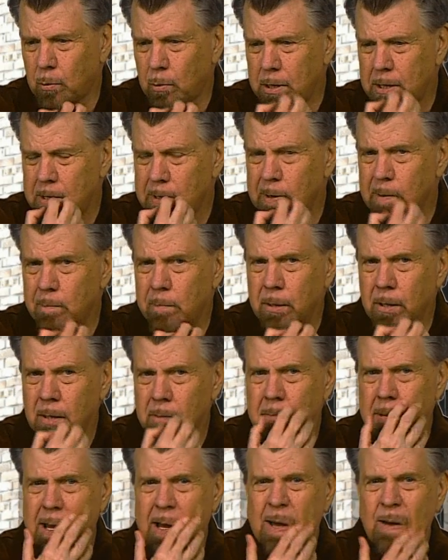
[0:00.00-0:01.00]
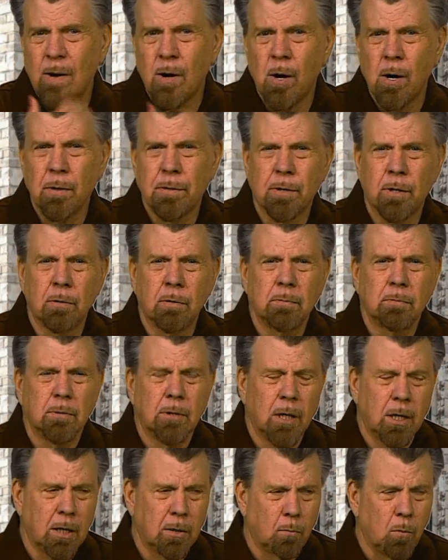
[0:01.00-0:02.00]
reading a book by author
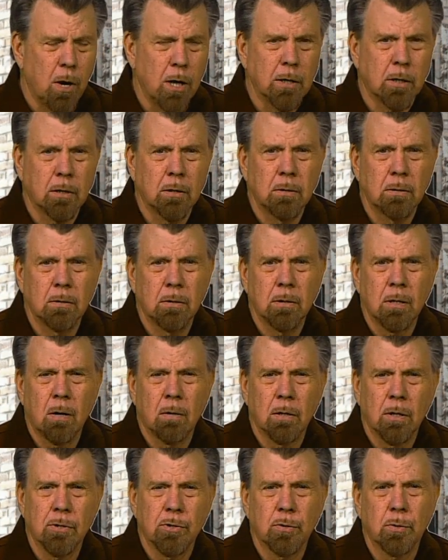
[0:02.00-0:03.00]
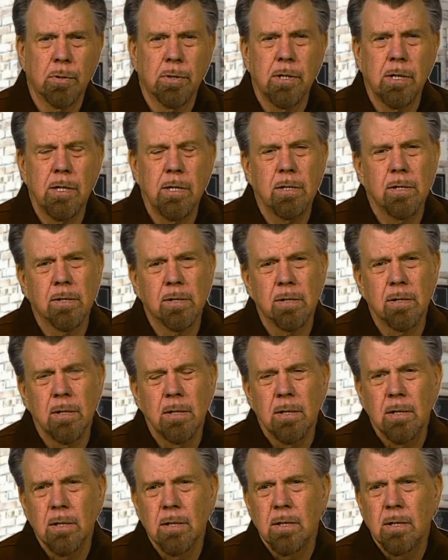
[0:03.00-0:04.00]
Juan Carlos Ortiz
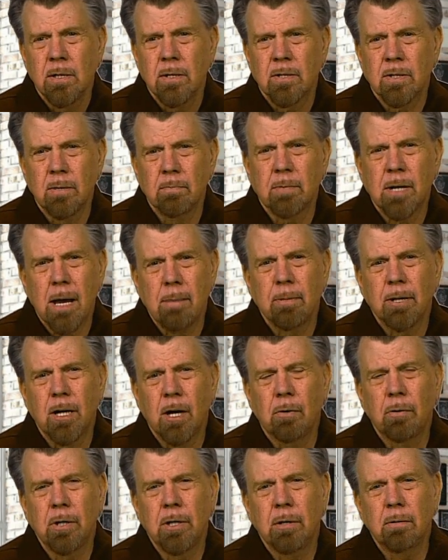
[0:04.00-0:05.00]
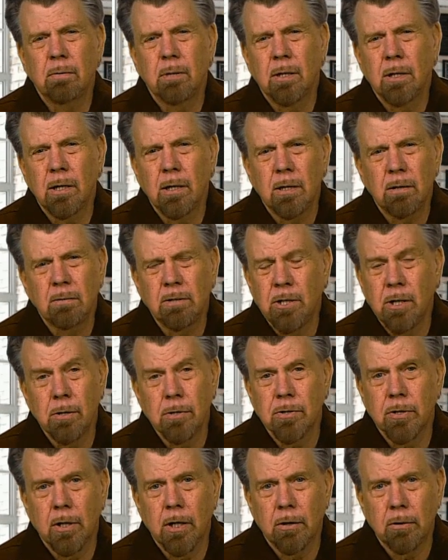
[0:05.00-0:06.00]
some time ago,
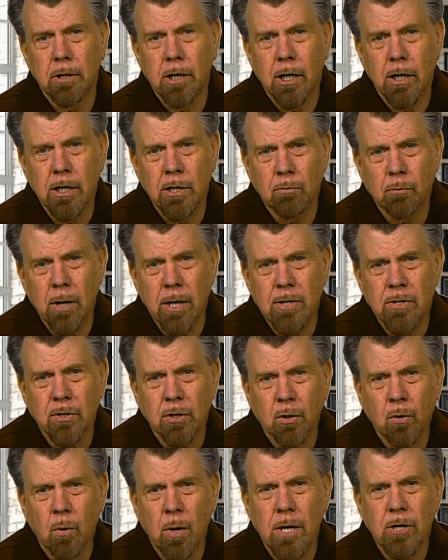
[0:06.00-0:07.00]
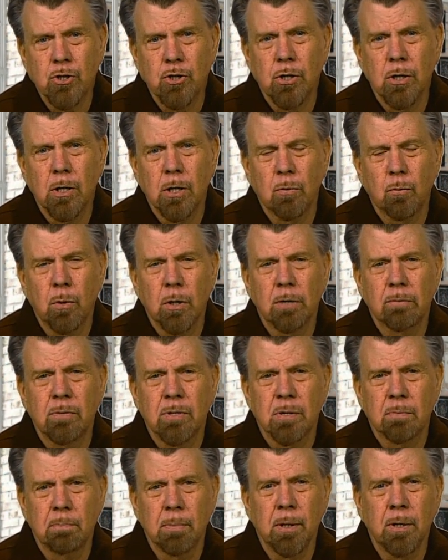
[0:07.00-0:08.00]
years ago now. He raised the question in one of
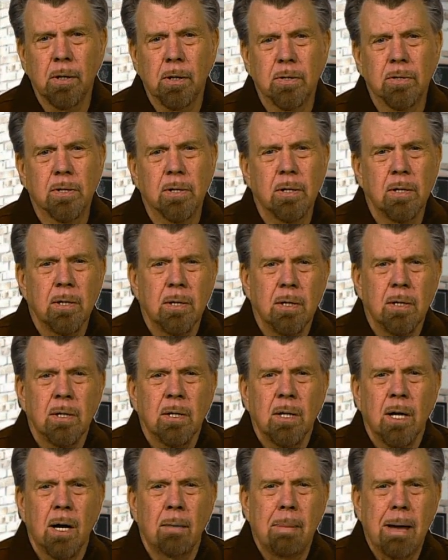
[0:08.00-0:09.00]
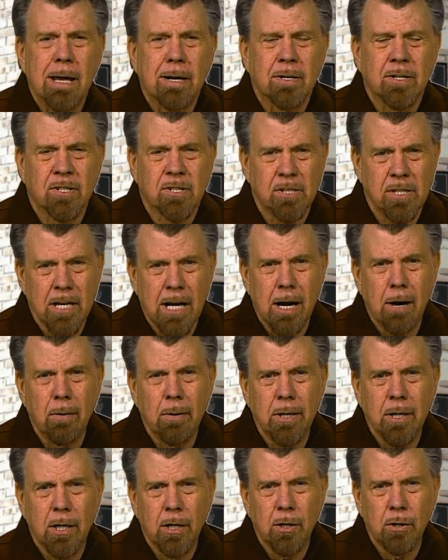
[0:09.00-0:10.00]
his books about a
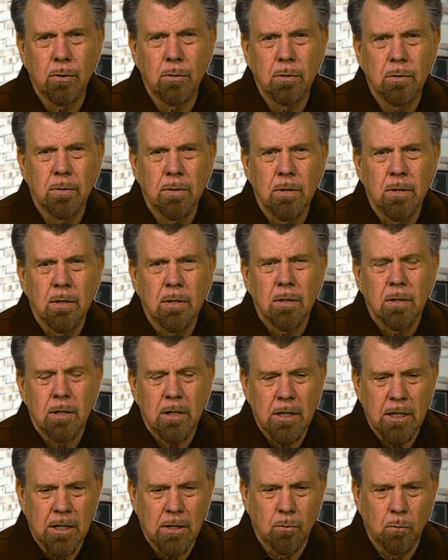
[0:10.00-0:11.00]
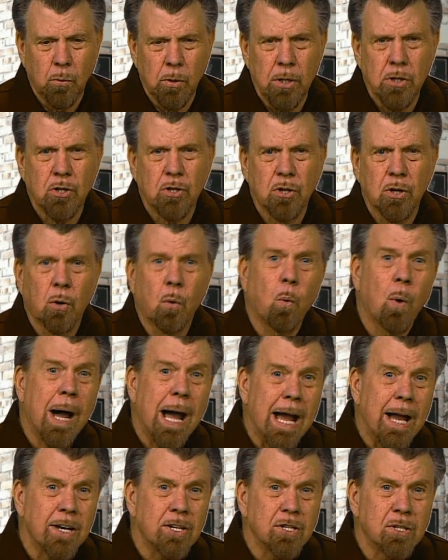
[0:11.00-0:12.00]
scenario in which the
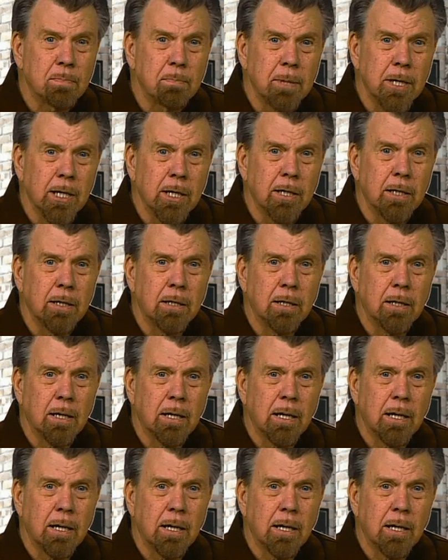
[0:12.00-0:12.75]
wise men